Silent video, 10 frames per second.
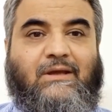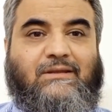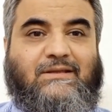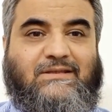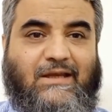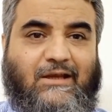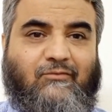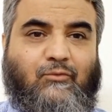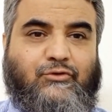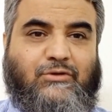The second
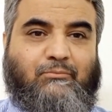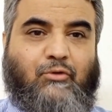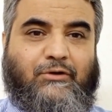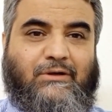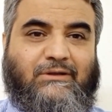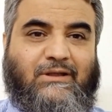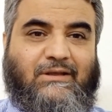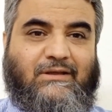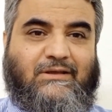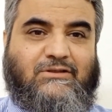most important
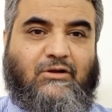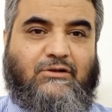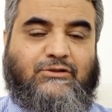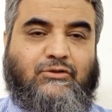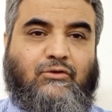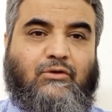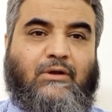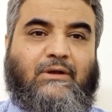thing is also